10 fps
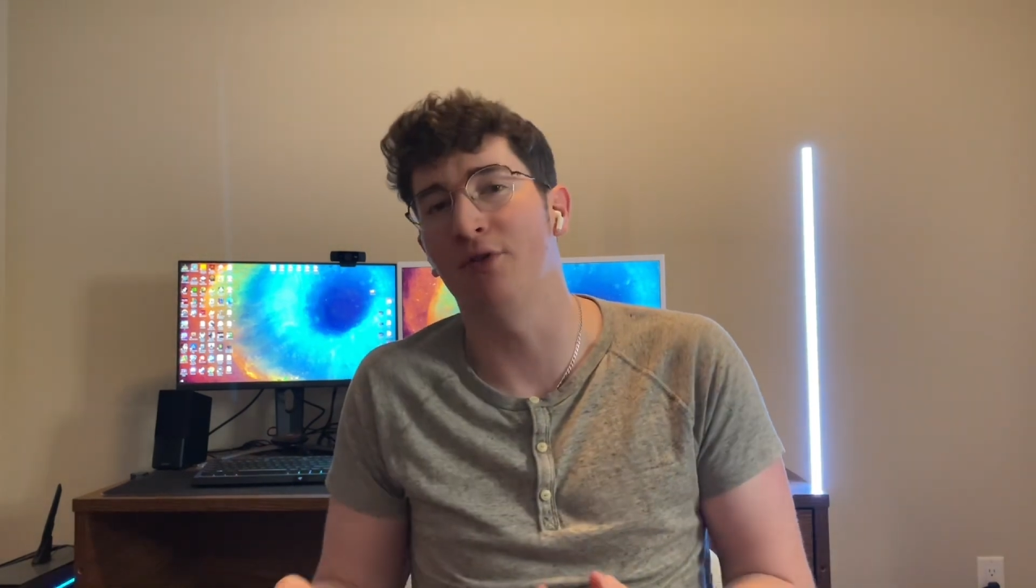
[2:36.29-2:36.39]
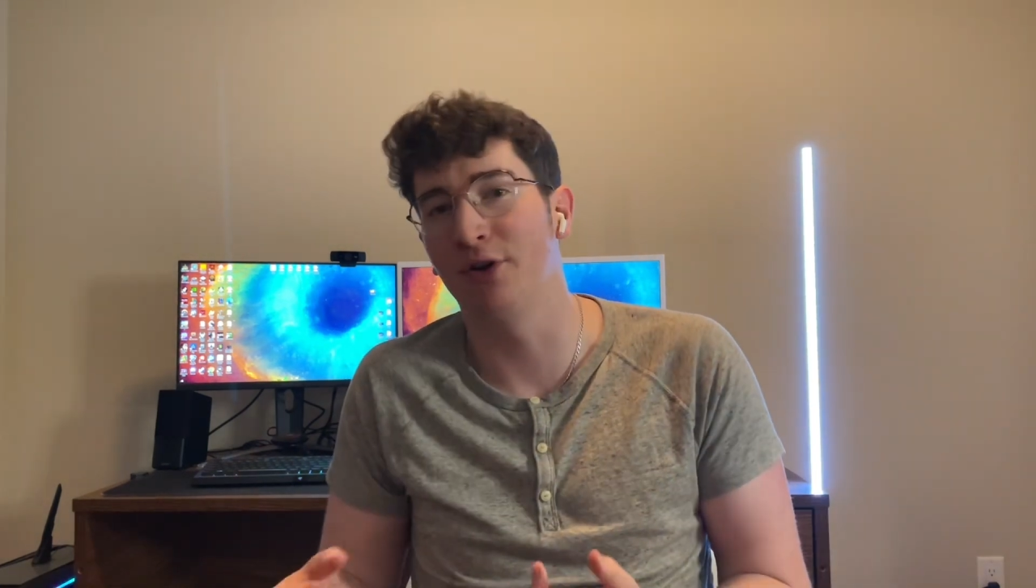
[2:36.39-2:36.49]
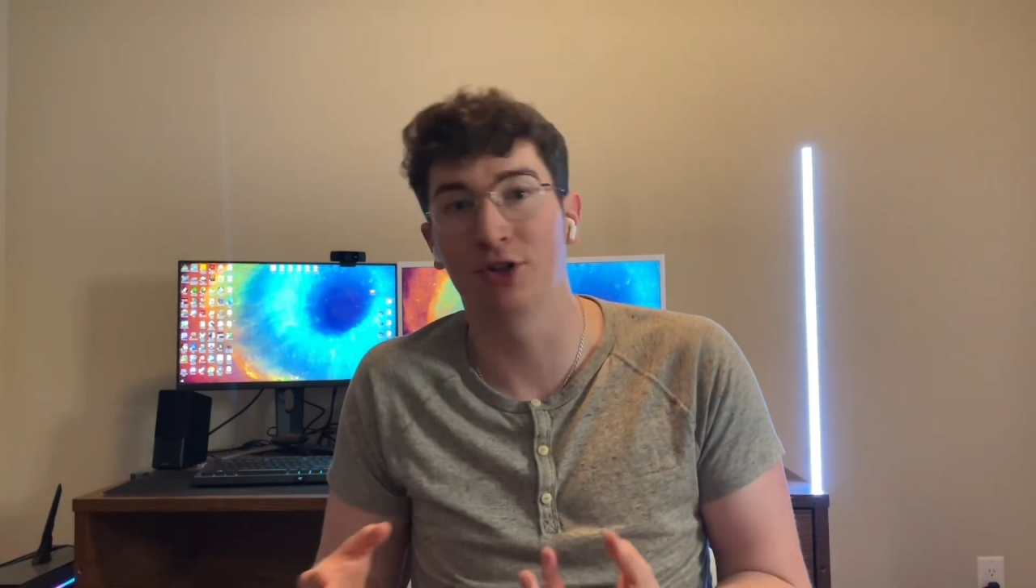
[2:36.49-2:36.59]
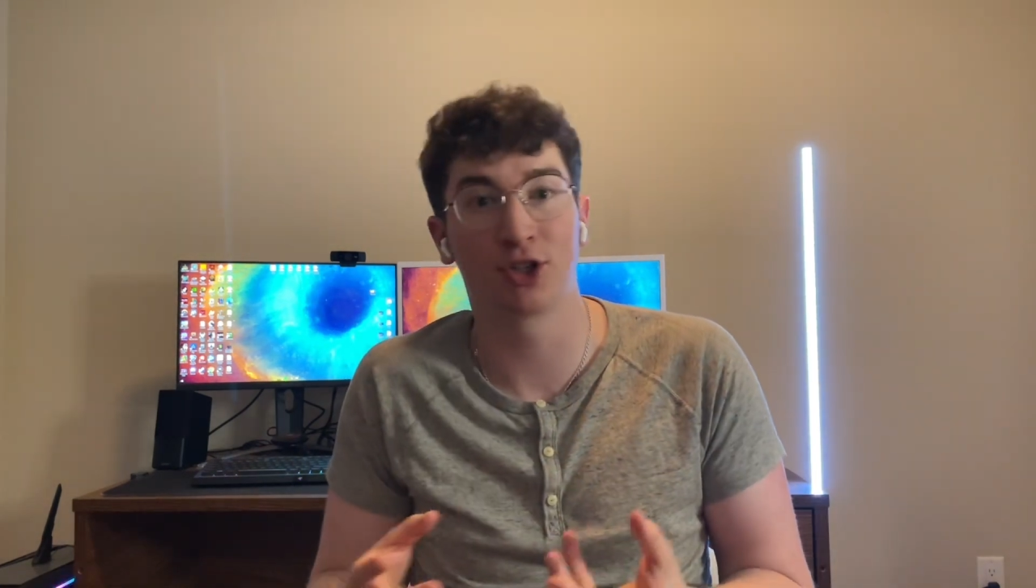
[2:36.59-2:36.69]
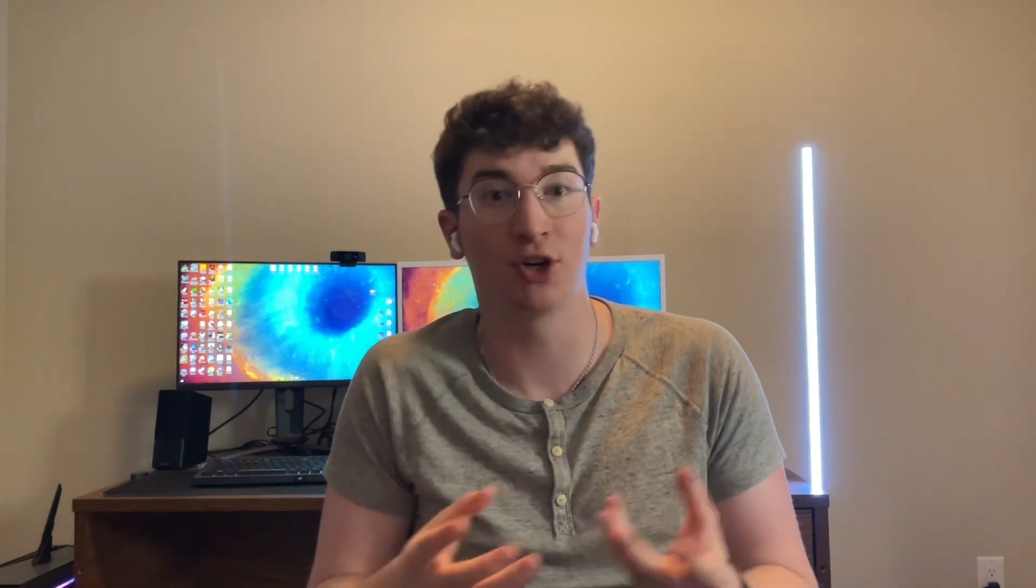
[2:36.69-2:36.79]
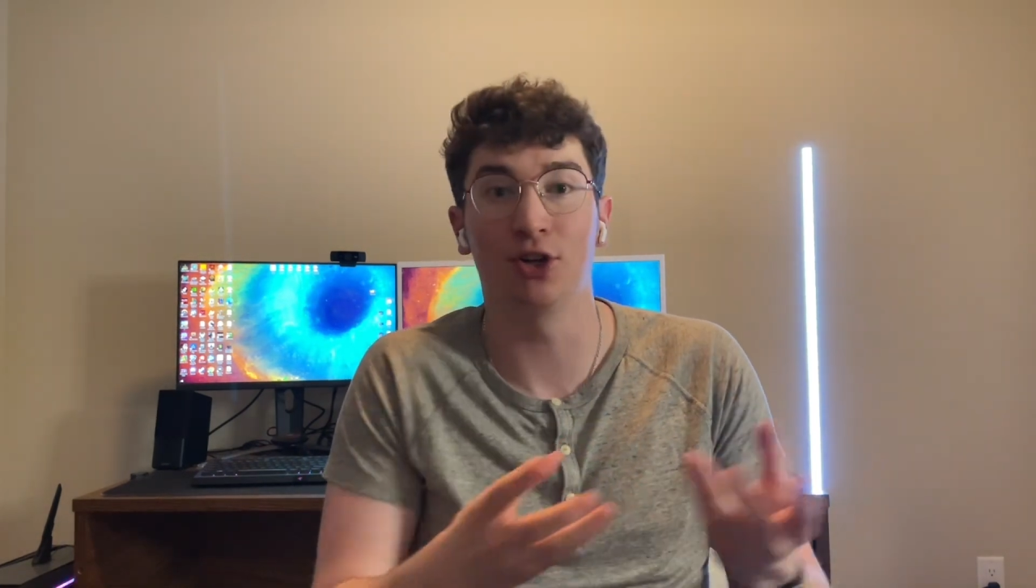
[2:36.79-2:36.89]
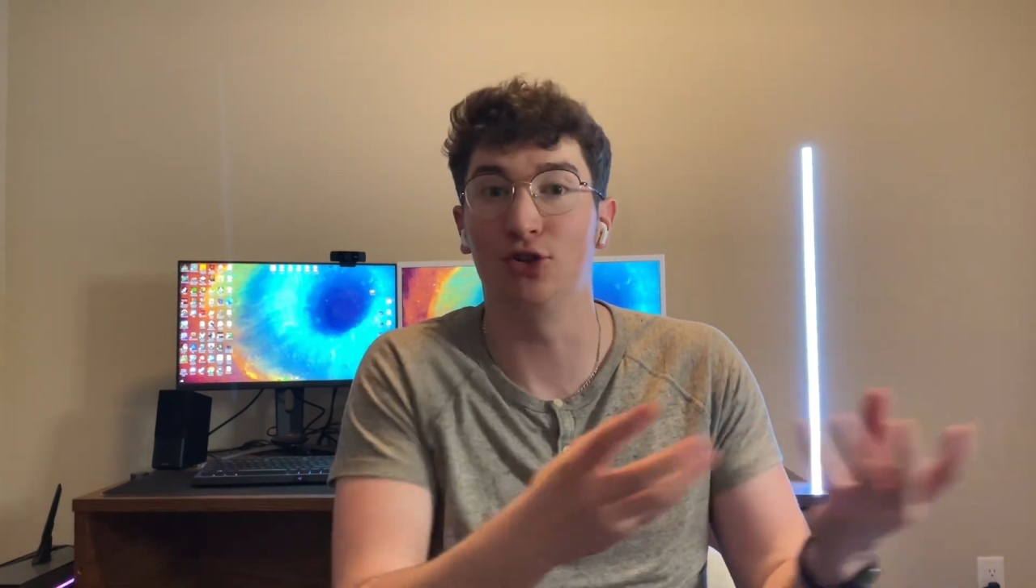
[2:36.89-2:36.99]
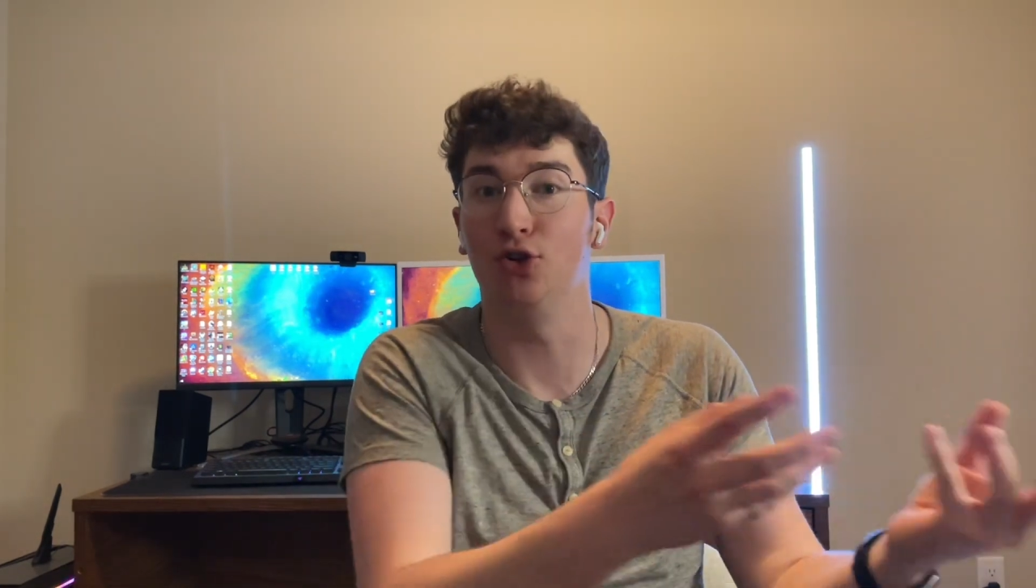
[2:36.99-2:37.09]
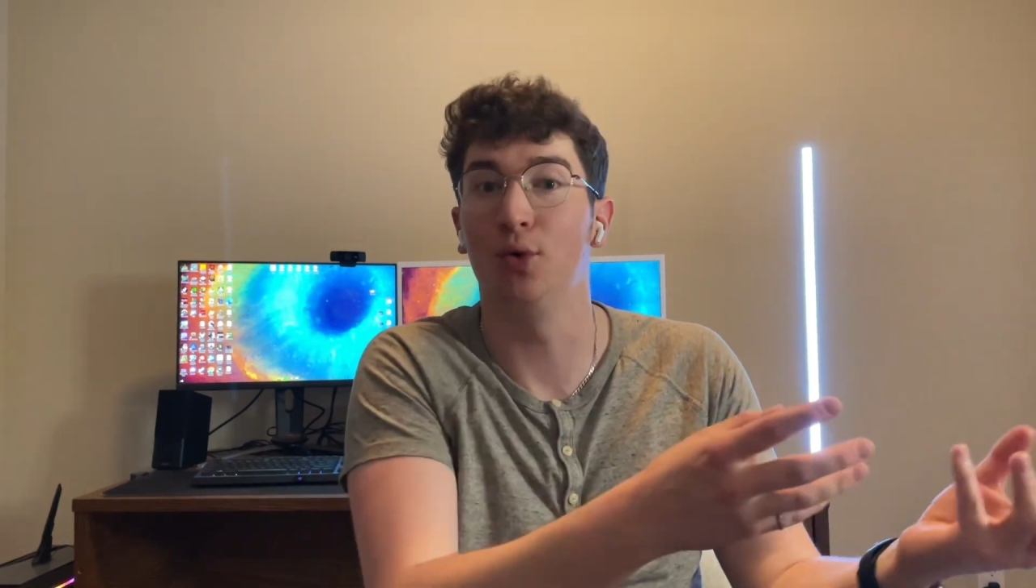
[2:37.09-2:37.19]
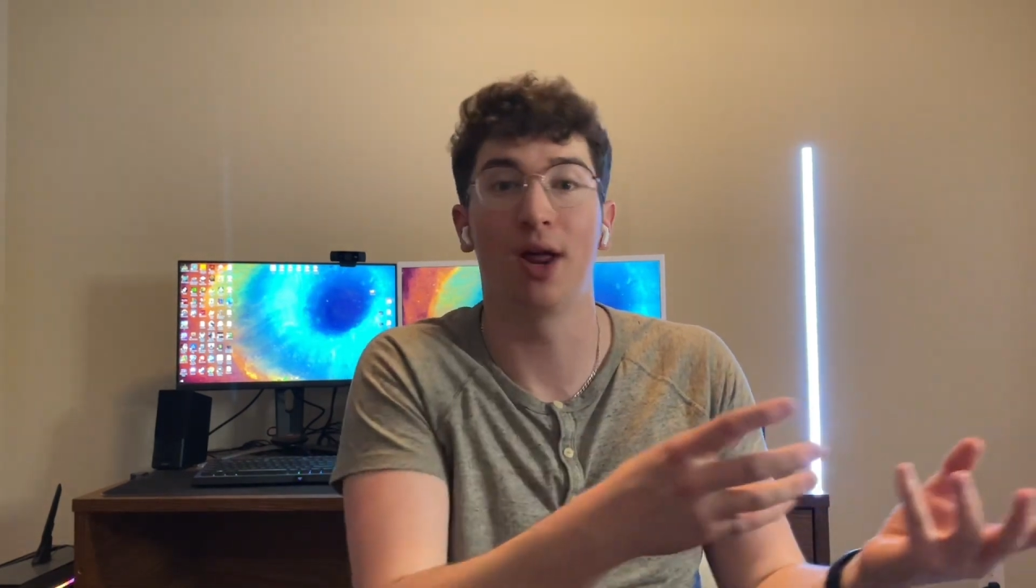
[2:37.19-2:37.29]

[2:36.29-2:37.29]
They're just gonna do